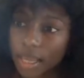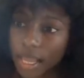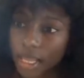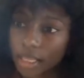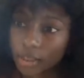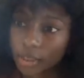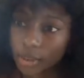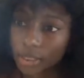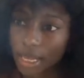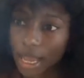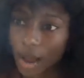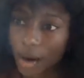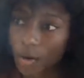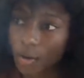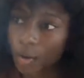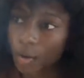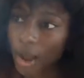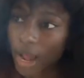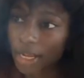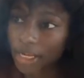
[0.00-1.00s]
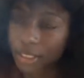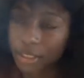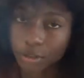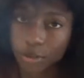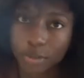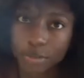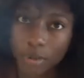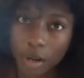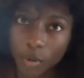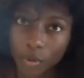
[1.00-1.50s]
and learning how I can
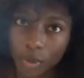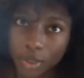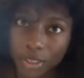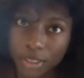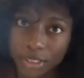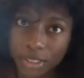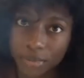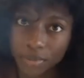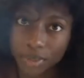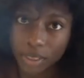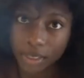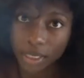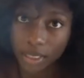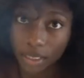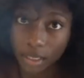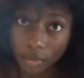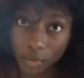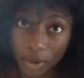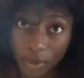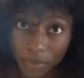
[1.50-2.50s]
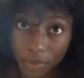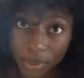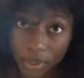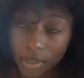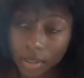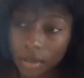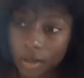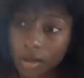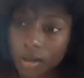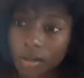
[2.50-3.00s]
use my words to be like a weapon
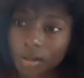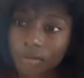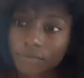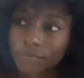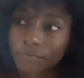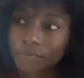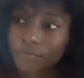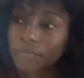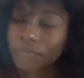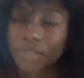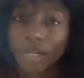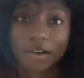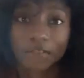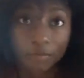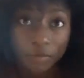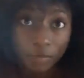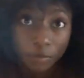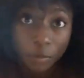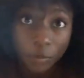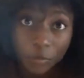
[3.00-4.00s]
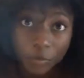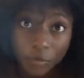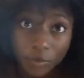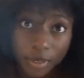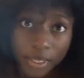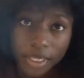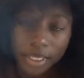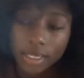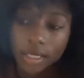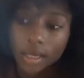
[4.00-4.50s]
uh, of a
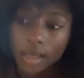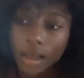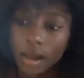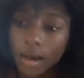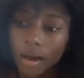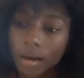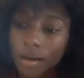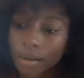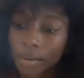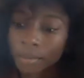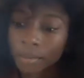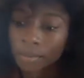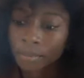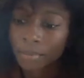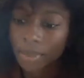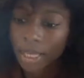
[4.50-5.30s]
movement um,